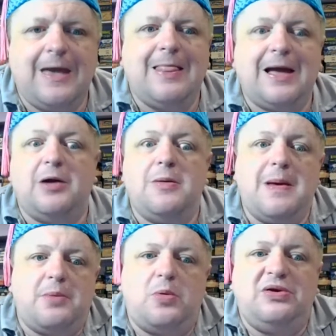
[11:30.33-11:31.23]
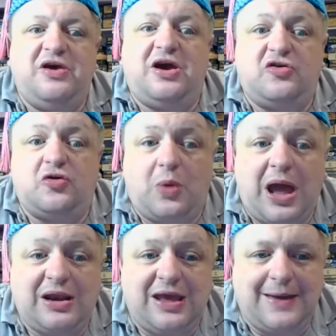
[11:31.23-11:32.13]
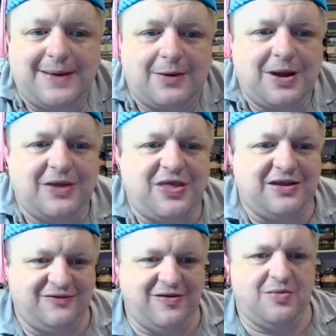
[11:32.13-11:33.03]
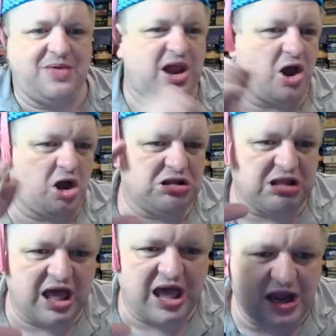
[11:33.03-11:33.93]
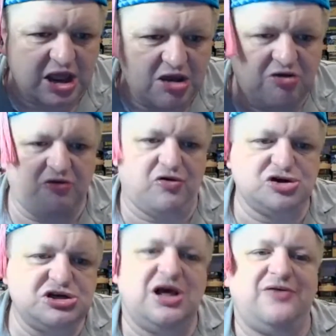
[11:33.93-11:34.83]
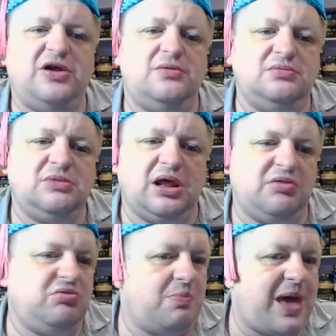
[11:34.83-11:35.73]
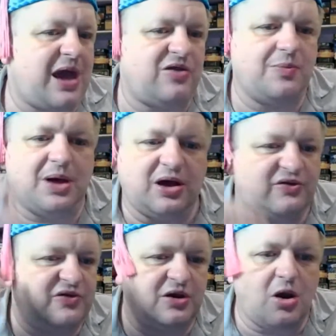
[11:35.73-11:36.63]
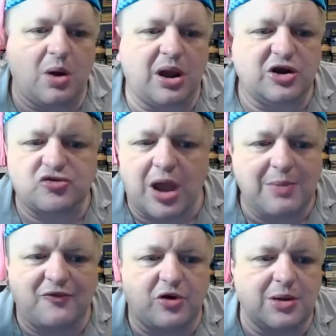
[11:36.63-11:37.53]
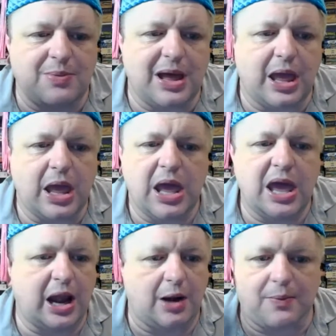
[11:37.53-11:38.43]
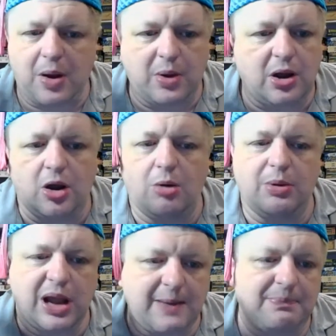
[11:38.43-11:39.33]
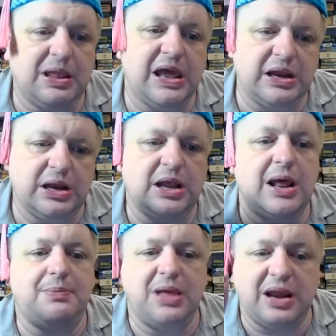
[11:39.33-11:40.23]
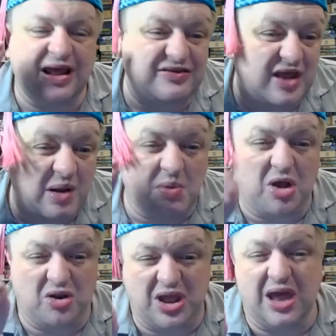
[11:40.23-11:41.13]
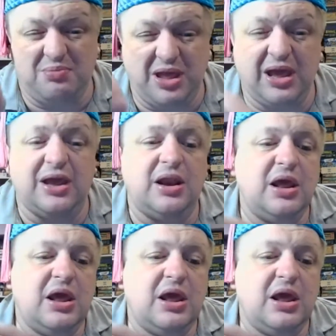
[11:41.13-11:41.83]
I remember when Ticket to Ride came out, right? They developed that online version of it, and the back of the box said, go on and try before you buy. And I remember I went home and I played it. I stayed up all night playing it.